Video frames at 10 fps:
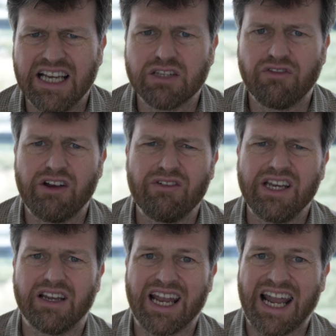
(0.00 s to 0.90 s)
It's a
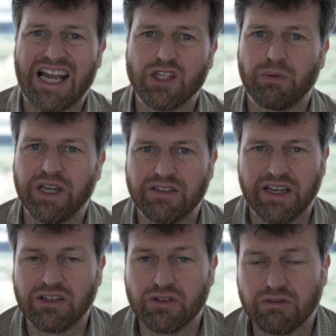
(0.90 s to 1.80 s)
very lightweight
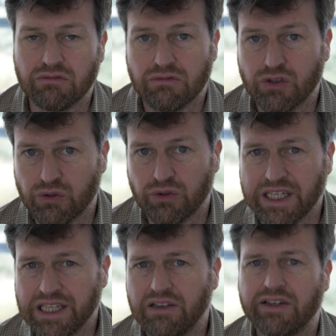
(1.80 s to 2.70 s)
and
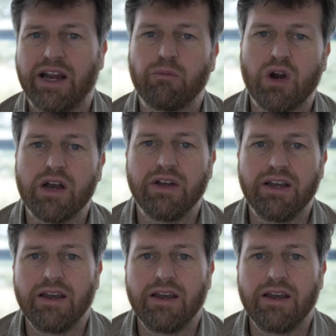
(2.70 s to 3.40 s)
sturdy little camera.